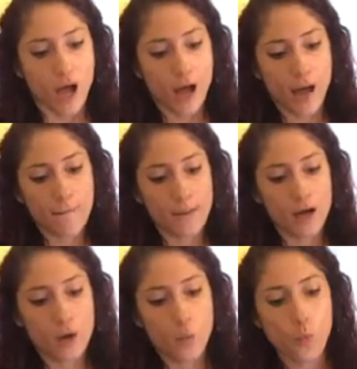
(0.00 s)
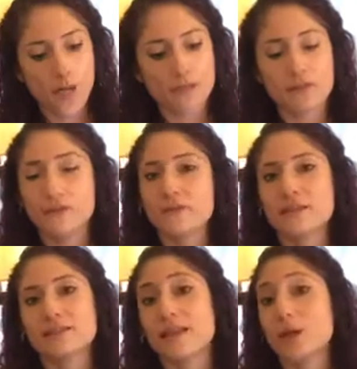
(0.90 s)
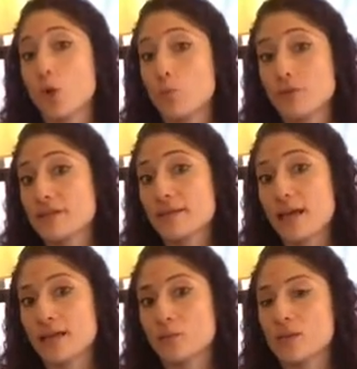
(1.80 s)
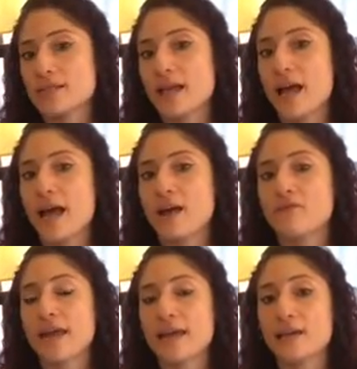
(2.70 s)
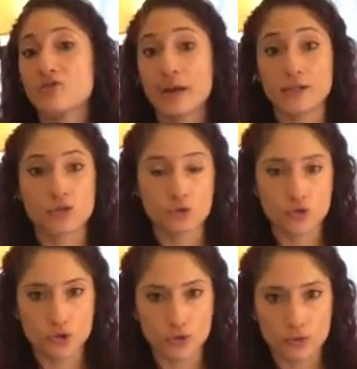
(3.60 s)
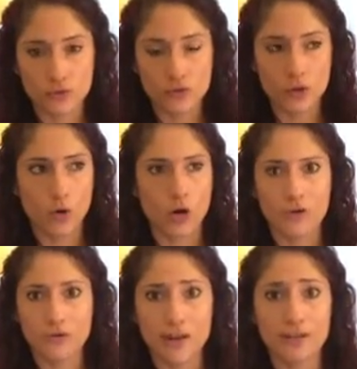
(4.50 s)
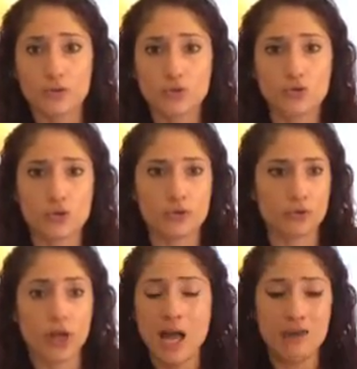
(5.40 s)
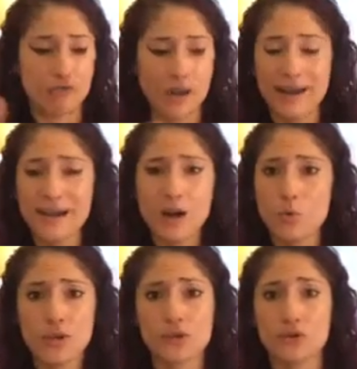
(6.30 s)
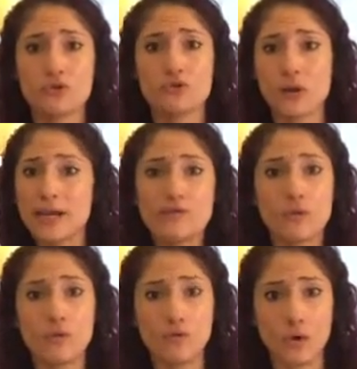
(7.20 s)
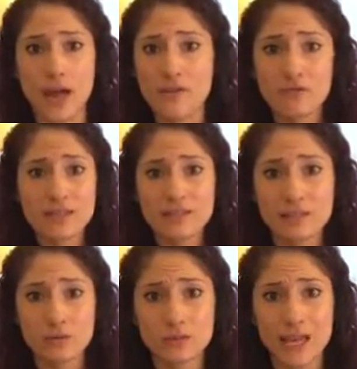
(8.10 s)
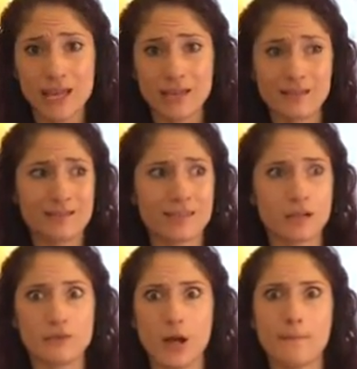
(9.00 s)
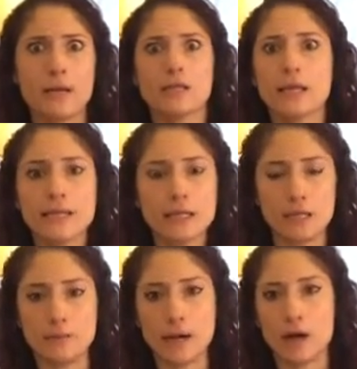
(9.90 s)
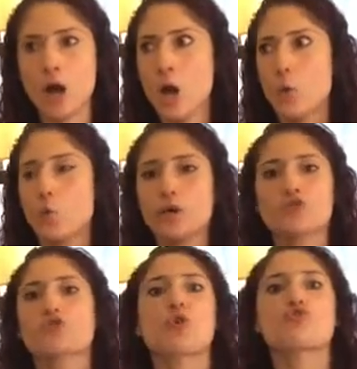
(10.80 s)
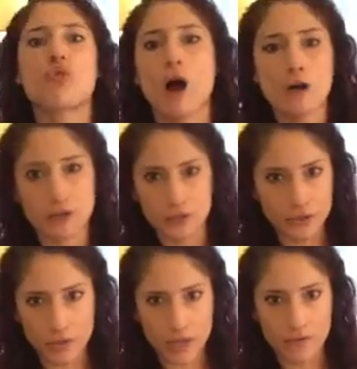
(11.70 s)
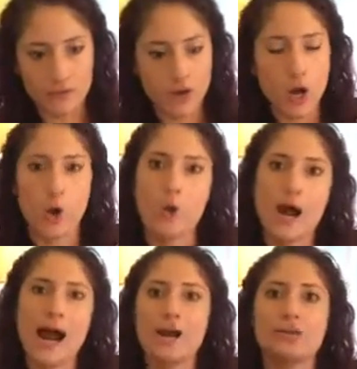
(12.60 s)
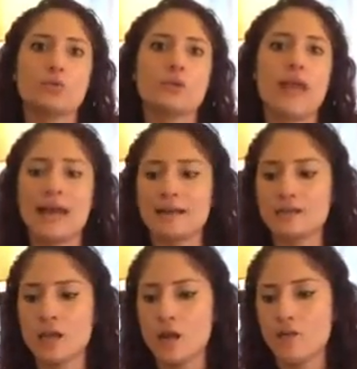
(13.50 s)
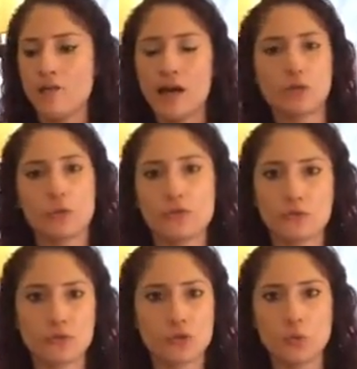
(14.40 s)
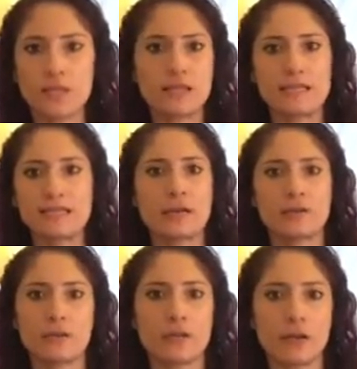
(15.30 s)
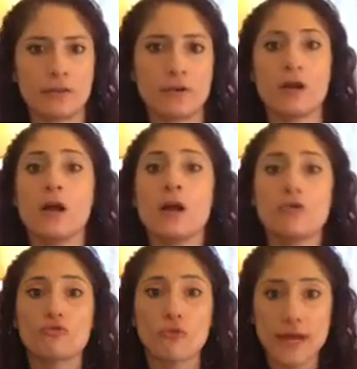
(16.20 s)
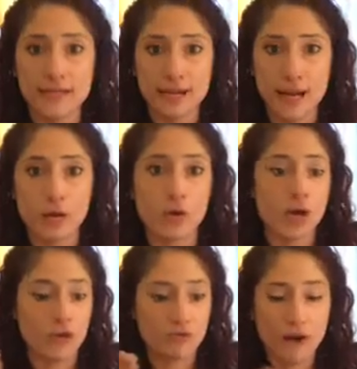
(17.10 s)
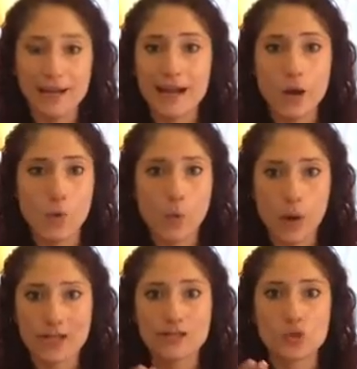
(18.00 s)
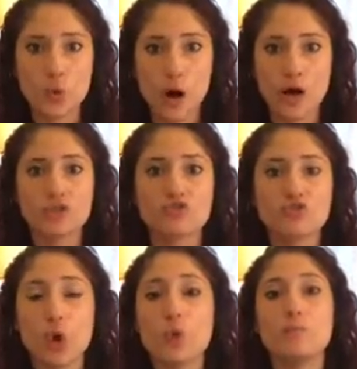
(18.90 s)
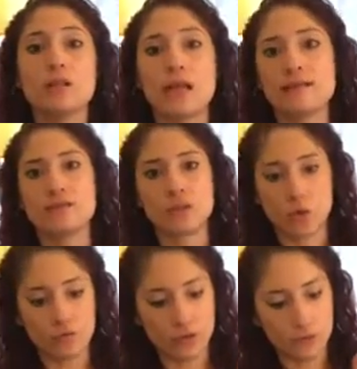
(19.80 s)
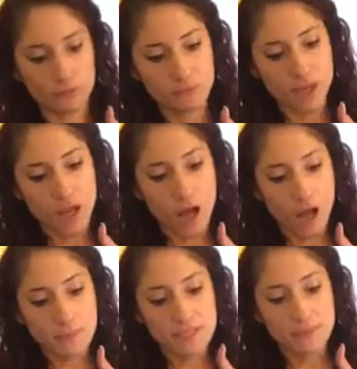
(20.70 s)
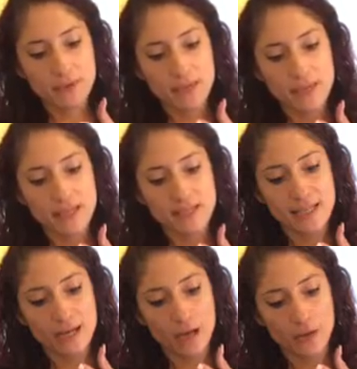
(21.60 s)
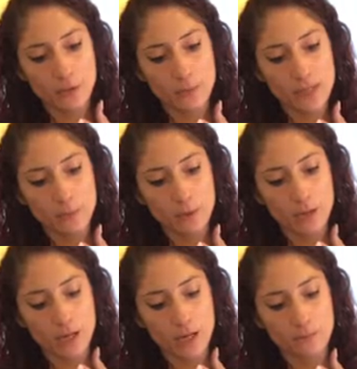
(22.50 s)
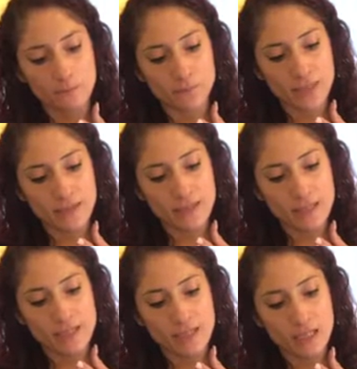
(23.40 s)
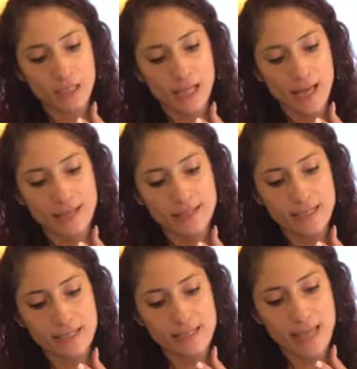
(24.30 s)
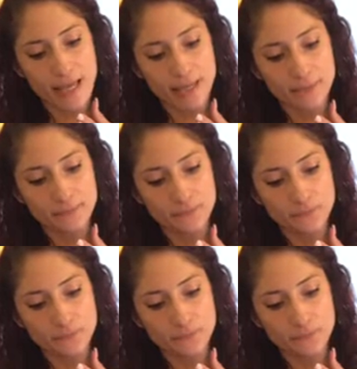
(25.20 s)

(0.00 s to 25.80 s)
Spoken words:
One of the things that Oprah said was to have a gratitude journal. So a gratitude journal, write out what you're grateful for every single day instead of complaining about what's so wrong in your life or how you can't follow through doing this, that, or the other. Write it out. Write out what you are so blessed over. Some of the things that other people in this class said